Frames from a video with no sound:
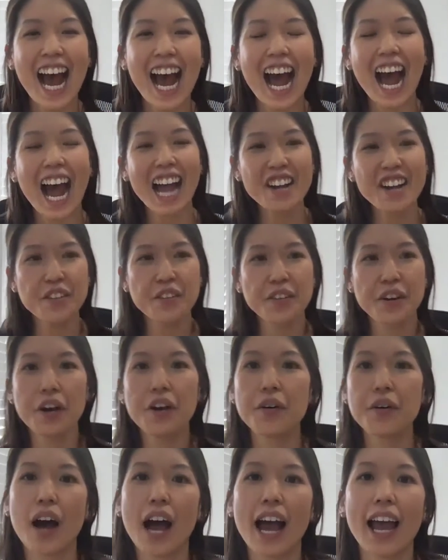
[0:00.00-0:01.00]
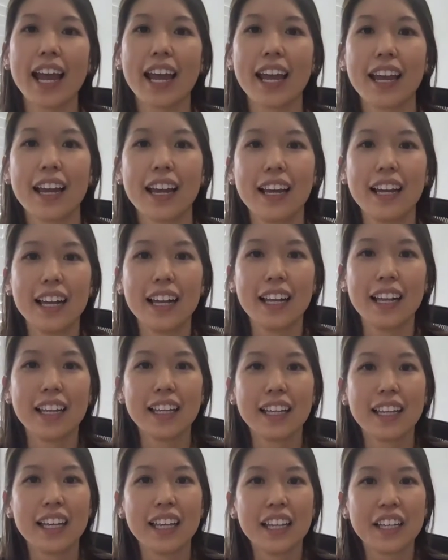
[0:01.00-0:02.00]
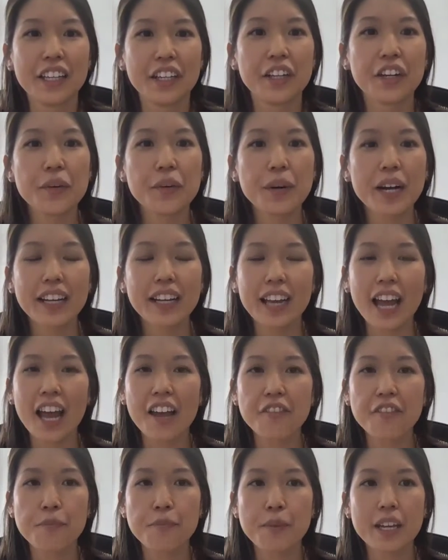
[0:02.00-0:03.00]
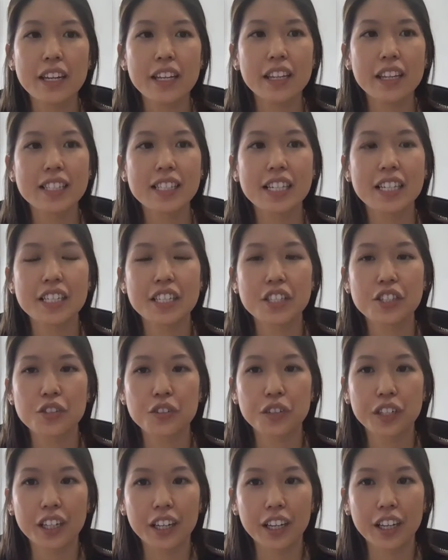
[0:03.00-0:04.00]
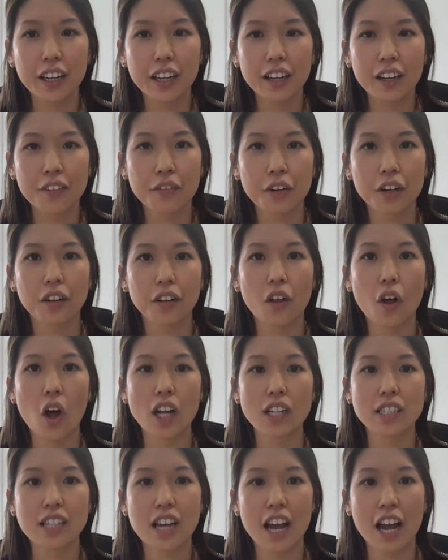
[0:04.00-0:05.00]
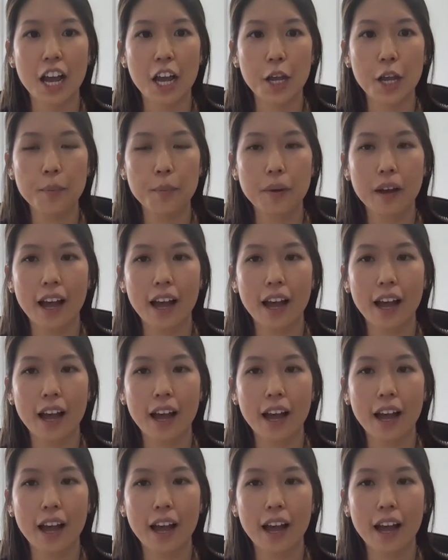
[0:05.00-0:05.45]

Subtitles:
I don't know. You know what? I've been in this industry for a long time.